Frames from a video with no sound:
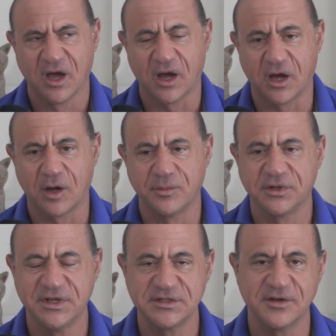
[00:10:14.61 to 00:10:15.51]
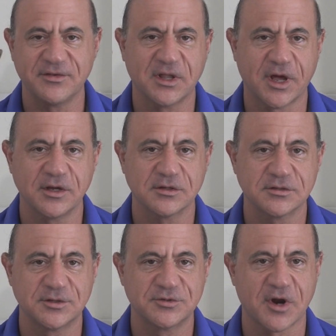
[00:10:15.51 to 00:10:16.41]
uh, please give it a like,
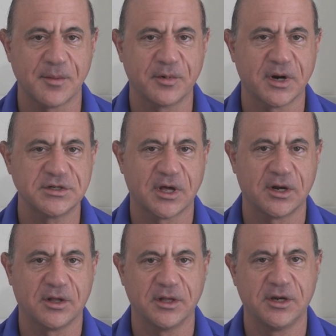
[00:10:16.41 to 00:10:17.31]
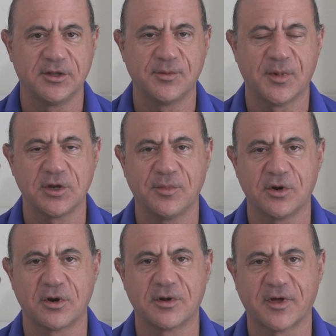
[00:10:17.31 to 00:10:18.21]
subscribe to our channel, and hit the bell to be
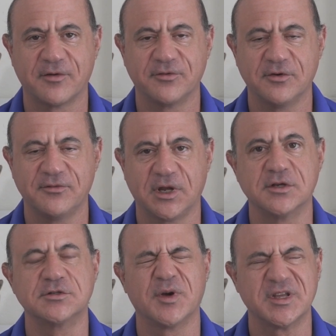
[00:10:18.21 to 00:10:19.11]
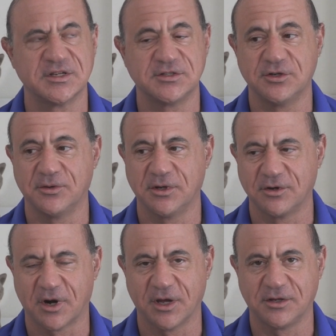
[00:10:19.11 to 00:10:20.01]
notified of new videos to assist you in
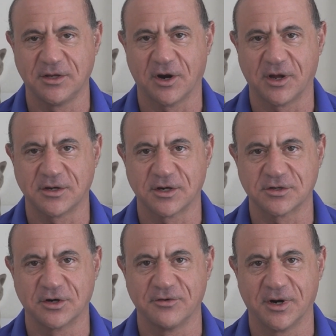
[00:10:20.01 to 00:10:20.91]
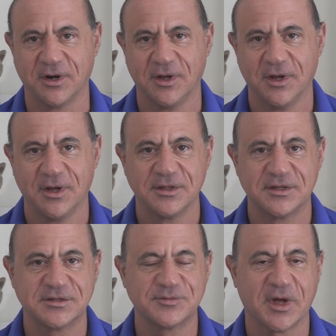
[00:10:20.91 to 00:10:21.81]
your IT architecture career.
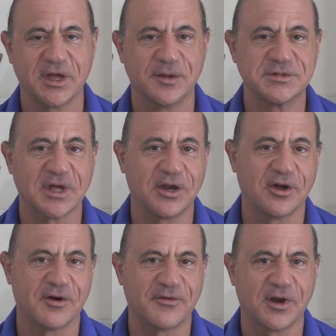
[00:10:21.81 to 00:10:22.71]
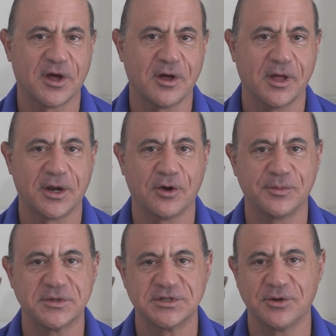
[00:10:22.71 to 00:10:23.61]
This is Mike Gibbs signing off for now, and I
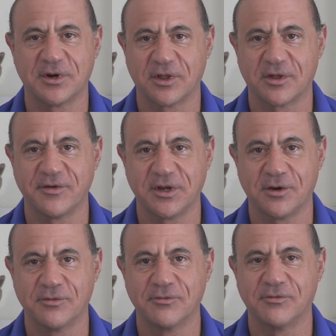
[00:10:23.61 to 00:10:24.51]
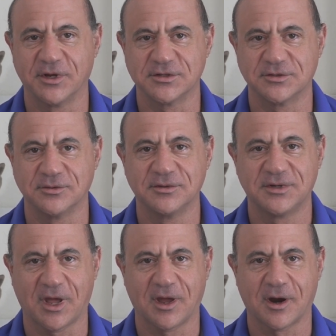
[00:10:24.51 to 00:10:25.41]
hope to see you in another video real soon. Take